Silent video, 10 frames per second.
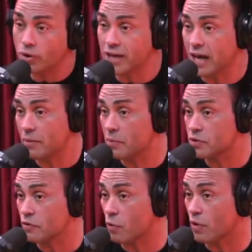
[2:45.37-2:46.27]
time he was
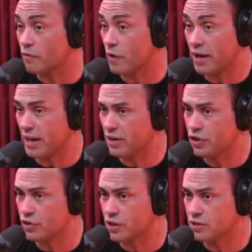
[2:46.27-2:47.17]
a 4. And in
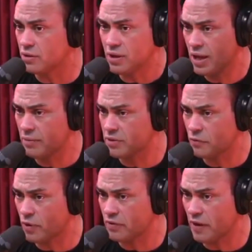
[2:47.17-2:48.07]
jiu-jitsu, he was a
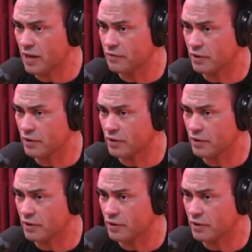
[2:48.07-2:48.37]
45er.